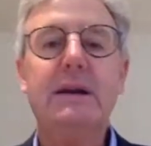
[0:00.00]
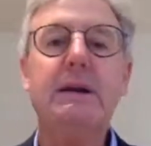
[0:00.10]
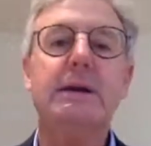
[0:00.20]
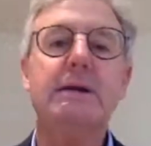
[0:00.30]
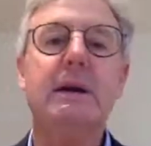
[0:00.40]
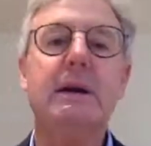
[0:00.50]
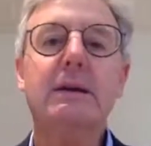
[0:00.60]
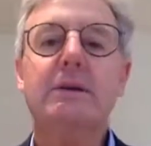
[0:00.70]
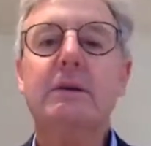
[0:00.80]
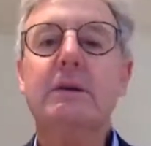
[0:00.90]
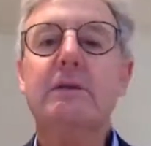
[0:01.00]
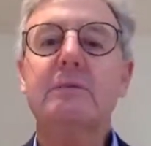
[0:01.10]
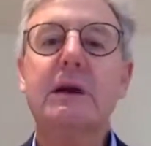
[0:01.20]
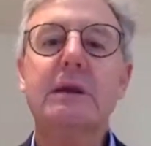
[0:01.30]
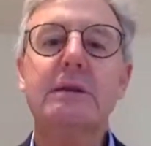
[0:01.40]
education that have
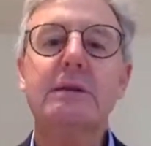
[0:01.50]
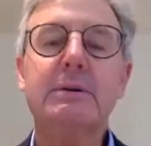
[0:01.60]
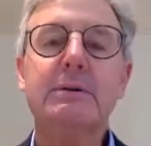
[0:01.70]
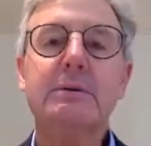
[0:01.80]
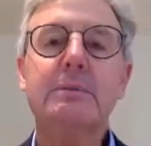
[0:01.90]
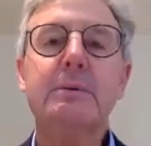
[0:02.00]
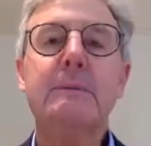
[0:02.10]
made this possible,